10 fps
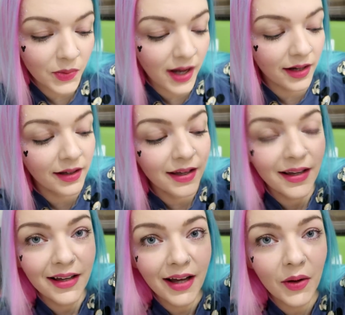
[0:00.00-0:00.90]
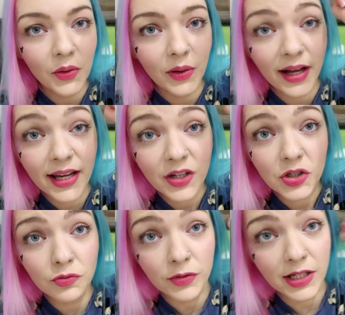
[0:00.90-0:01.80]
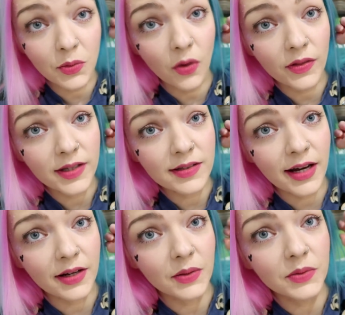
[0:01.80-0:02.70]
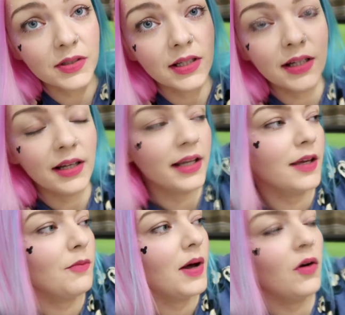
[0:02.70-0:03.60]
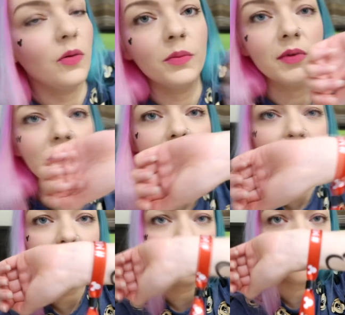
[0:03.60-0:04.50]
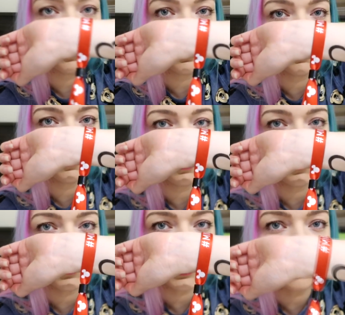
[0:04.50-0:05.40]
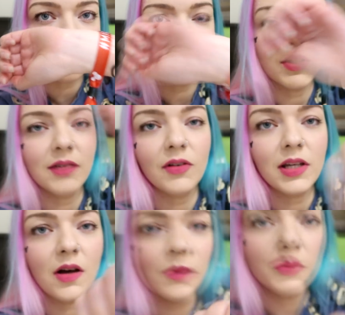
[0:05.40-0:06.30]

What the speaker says: as well. How cool. I actually really want these tattoos. Like, if my arm, it's weird when you've got your